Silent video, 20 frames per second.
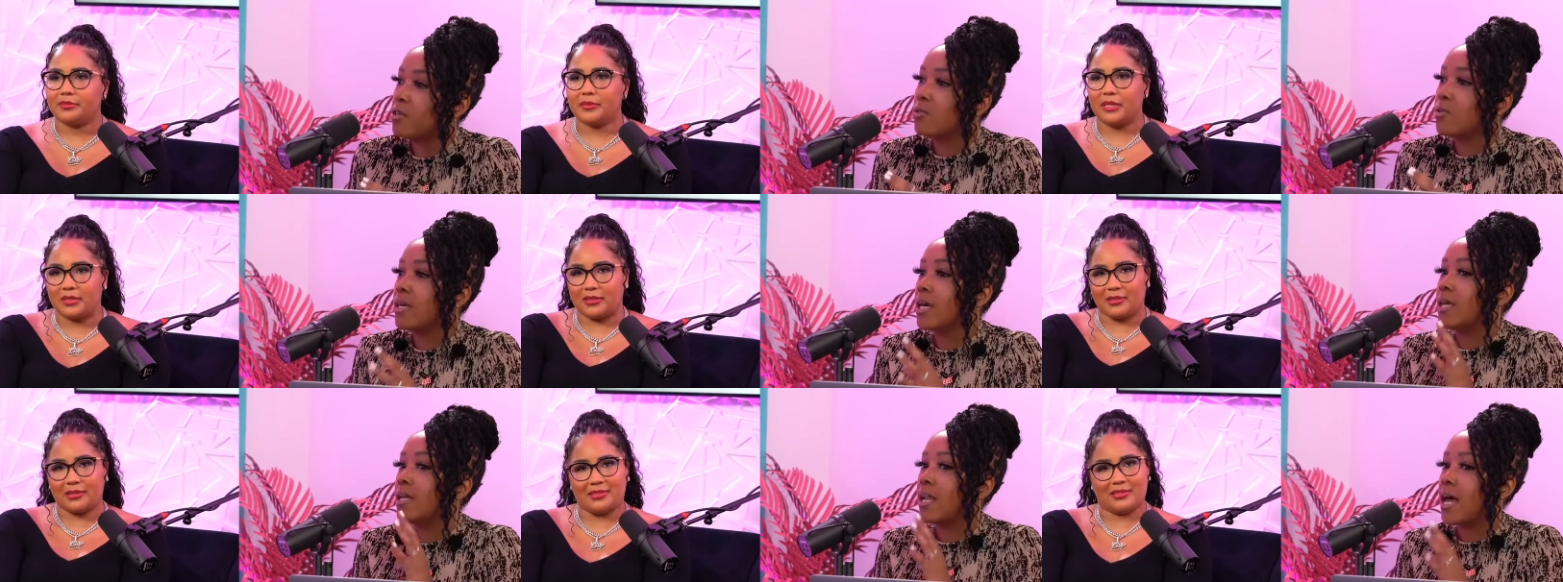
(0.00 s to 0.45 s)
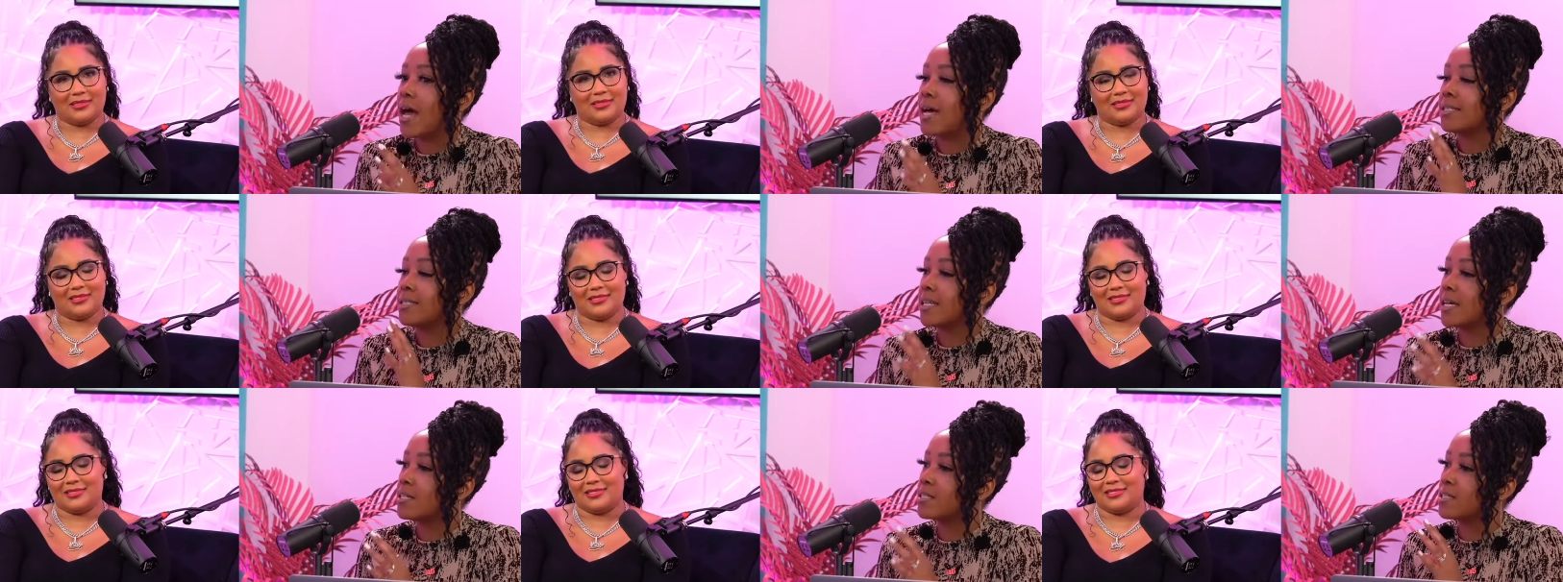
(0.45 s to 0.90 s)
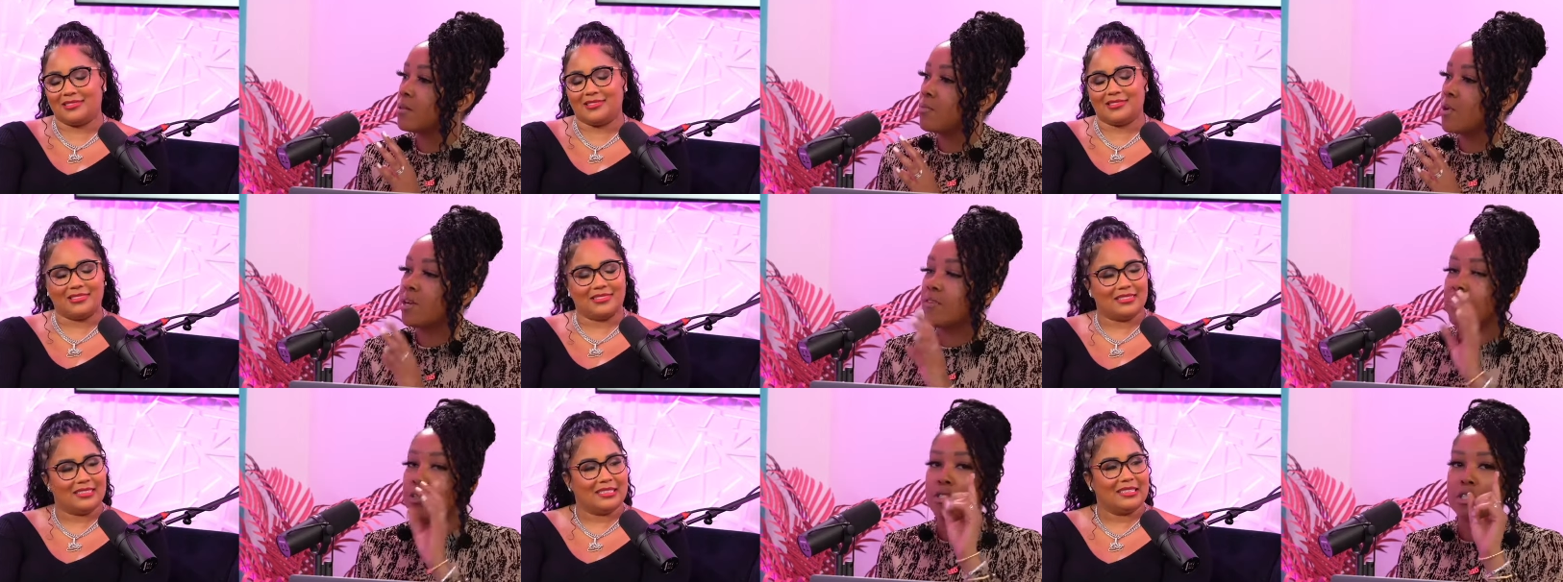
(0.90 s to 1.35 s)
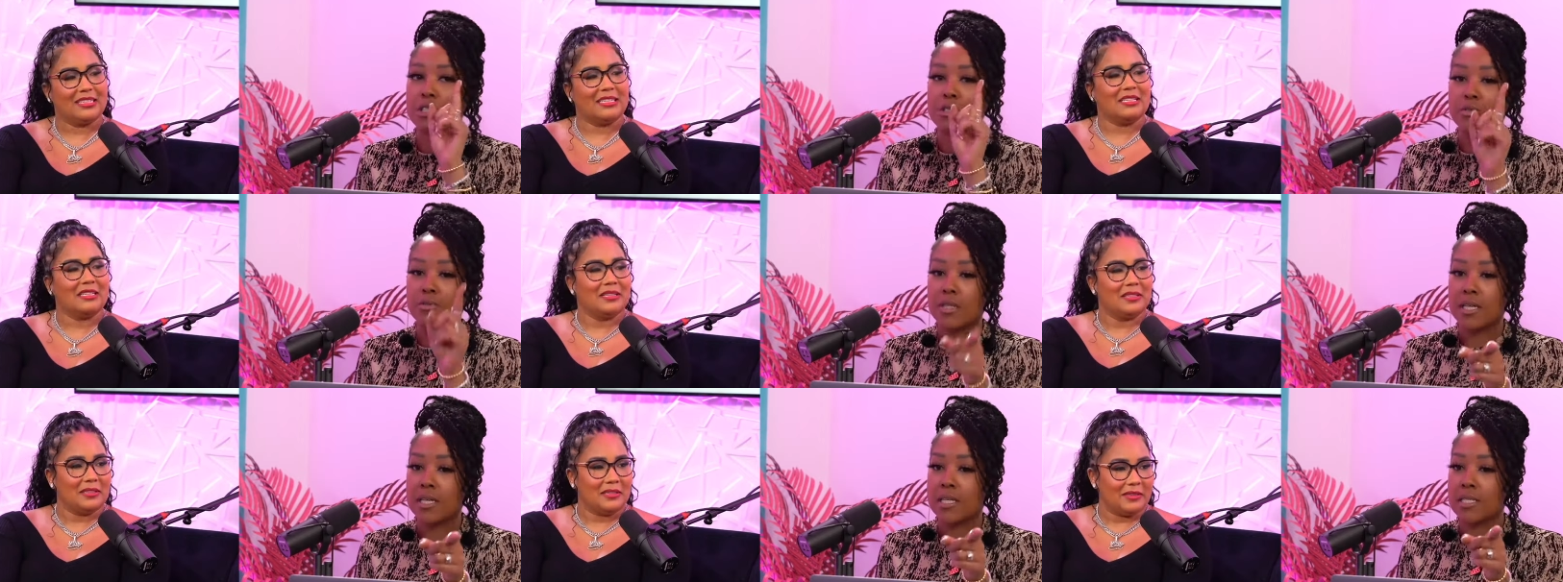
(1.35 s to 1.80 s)
Speaker 1: cannot tell someone if you just do
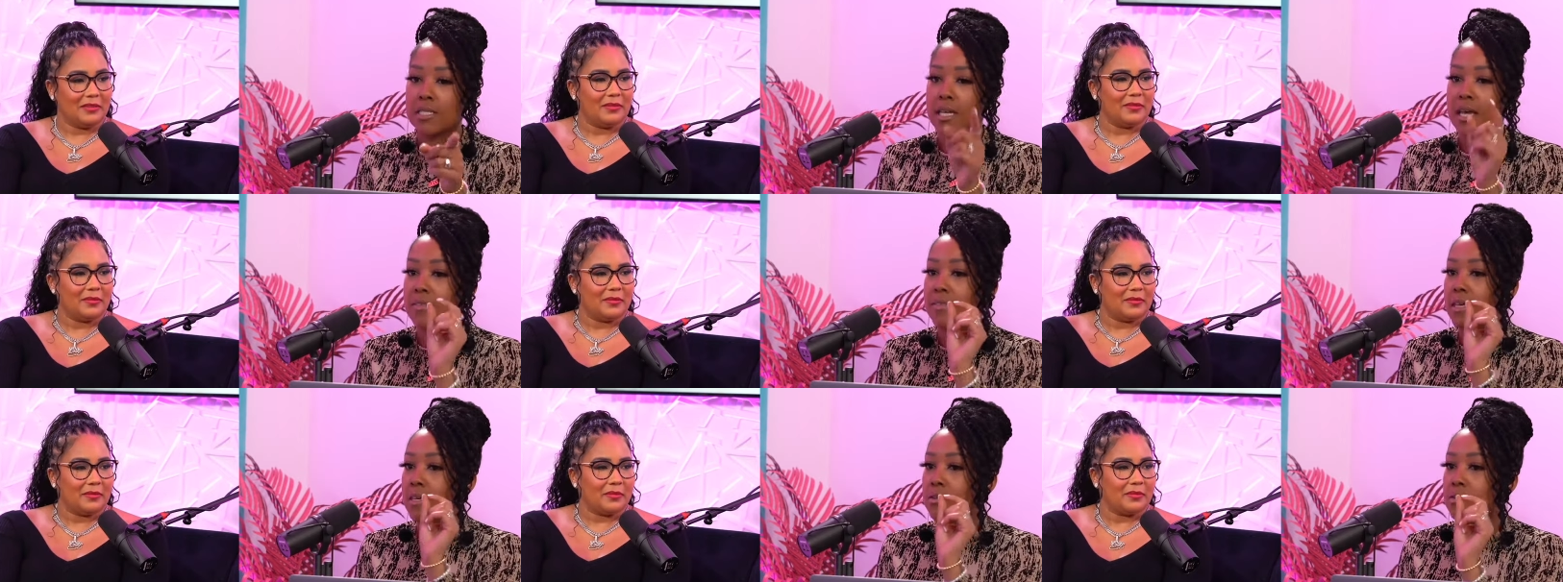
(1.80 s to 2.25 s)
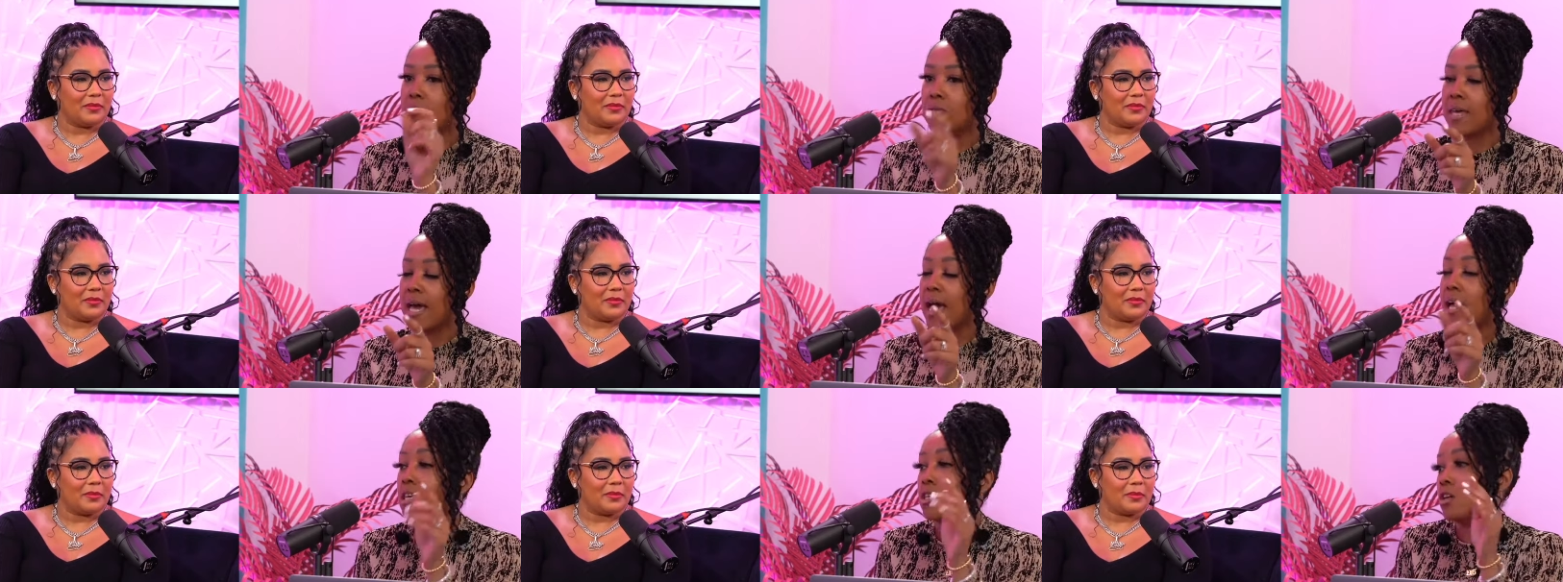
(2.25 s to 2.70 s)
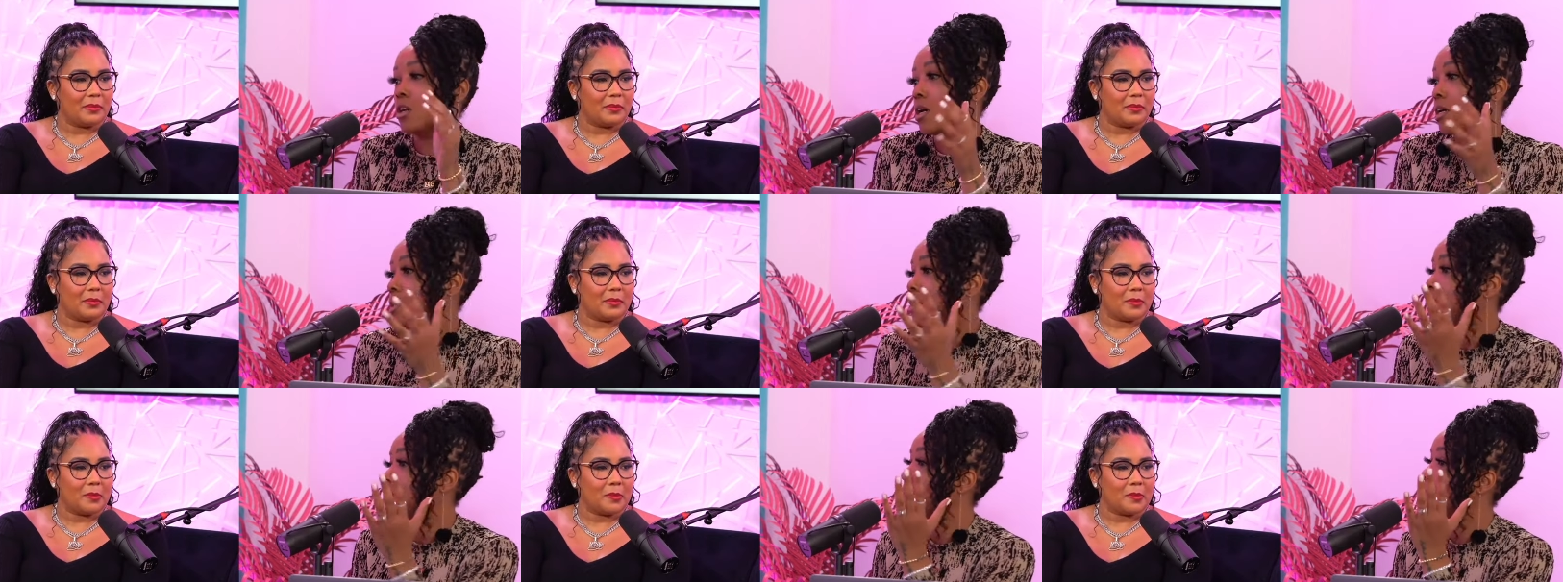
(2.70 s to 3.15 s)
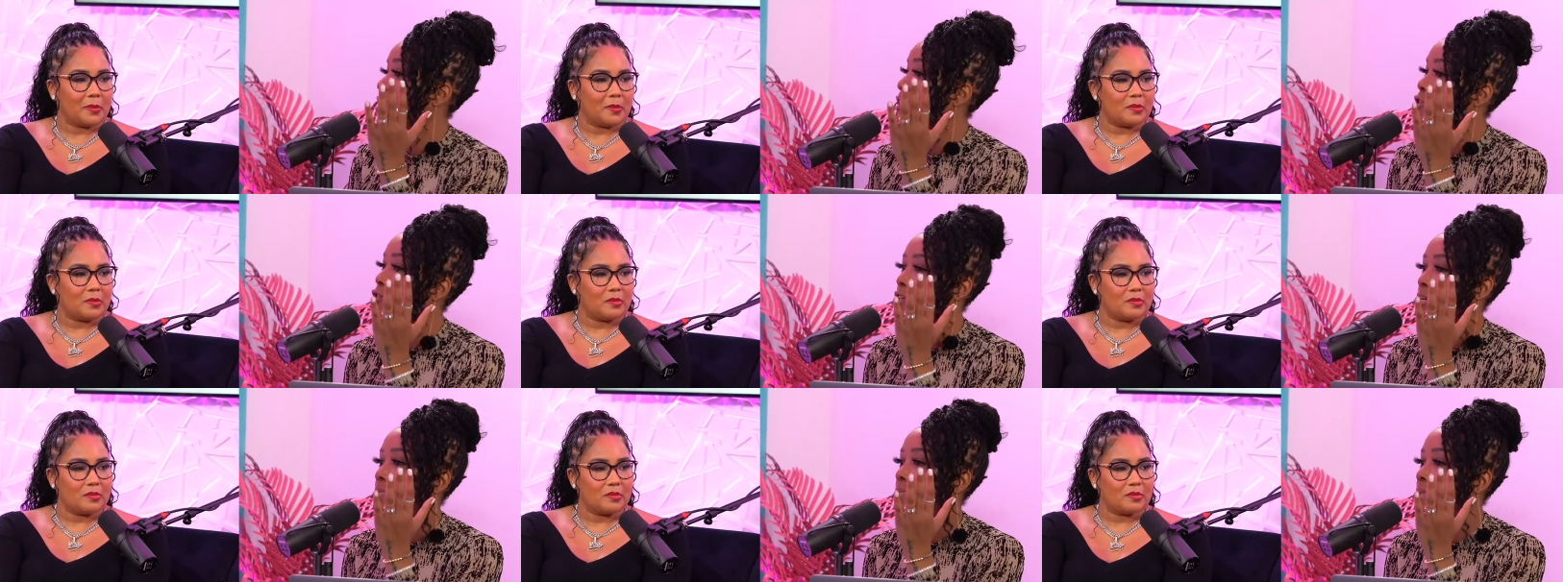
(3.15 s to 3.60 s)
this and then you do that, you're going to live this
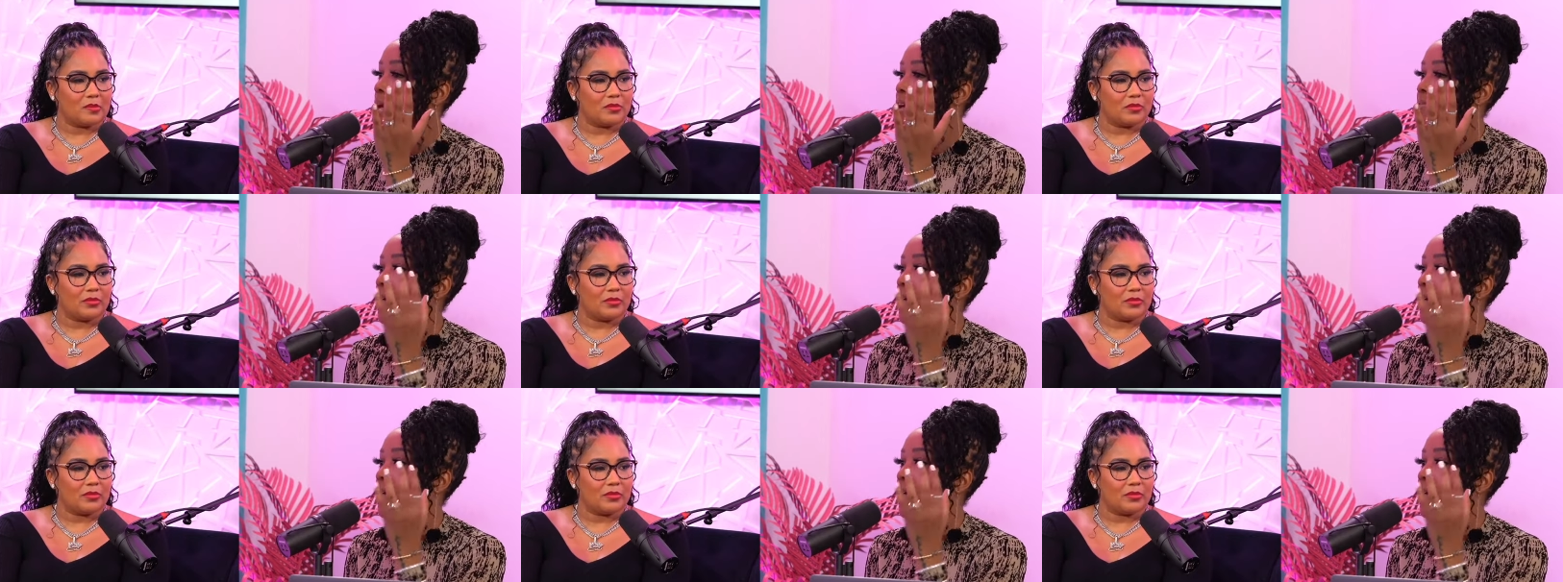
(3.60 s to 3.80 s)
dream life.